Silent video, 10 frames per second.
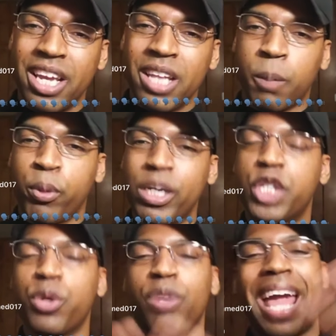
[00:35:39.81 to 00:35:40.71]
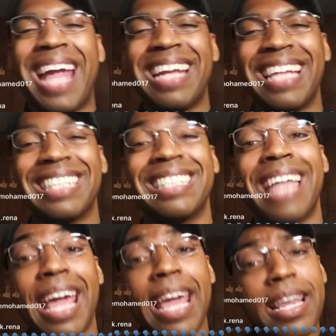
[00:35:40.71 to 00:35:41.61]
The preacher of hate is
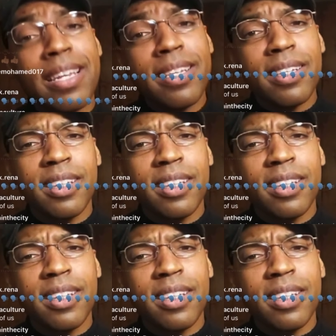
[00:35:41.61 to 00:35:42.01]
dead.